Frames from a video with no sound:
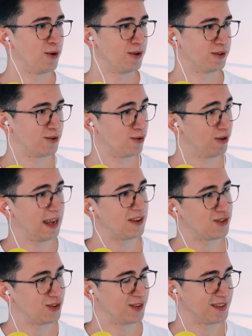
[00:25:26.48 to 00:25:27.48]
on
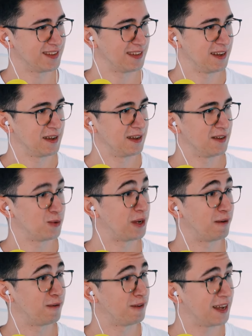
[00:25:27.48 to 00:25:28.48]
correlations you
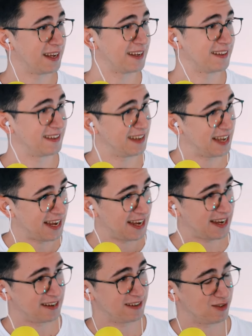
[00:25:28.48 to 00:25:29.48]
can find
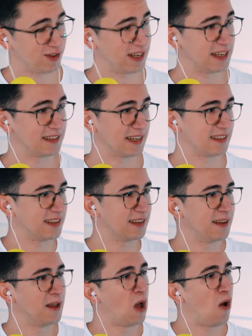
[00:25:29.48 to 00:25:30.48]
in the training
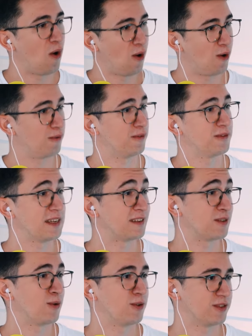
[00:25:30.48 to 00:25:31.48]
data of
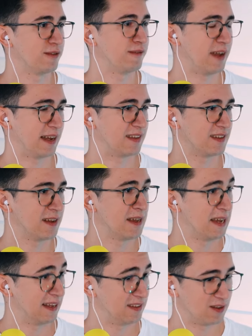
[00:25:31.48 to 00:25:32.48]
these causal facts.
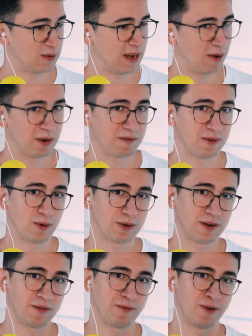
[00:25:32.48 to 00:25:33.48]
And so now if you
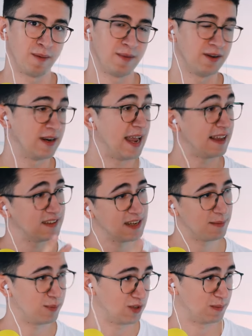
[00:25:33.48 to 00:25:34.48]
look from an
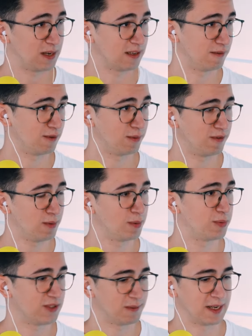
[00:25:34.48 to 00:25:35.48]
SCM perspective, from a
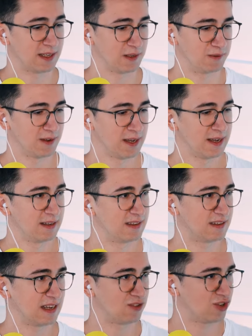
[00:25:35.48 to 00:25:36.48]
formal perspective,
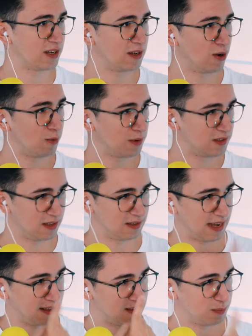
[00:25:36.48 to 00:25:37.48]
it's essentially always a
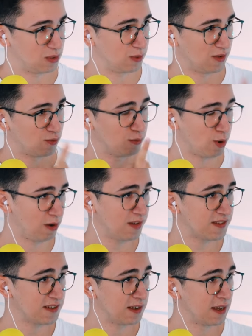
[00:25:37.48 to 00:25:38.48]
dance between two
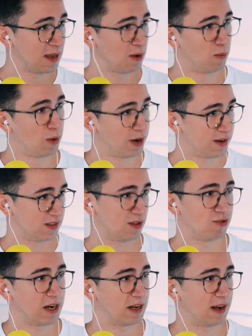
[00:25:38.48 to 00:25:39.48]
models. One is
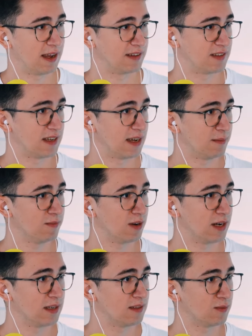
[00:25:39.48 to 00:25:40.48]
the regular SCM,
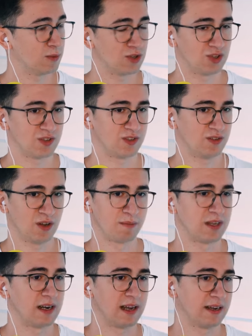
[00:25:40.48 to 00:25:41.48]
right? Which is
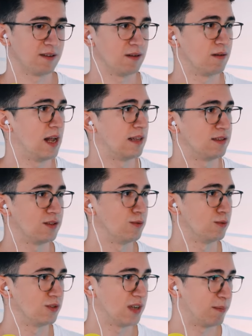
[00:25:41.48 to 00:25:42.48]
something like, you know,
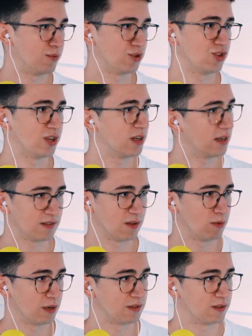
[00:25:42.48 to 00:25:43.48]
altitude, temperature, and
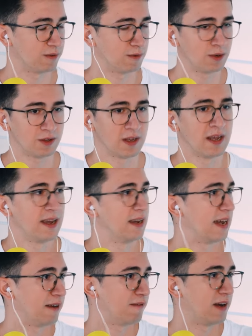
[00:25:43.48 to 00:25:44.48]
so on and so forth.
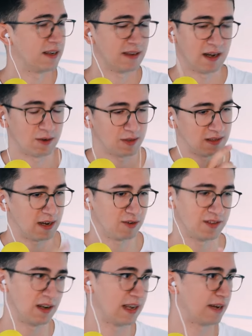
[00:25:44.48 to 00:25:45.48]
And I find out that there is a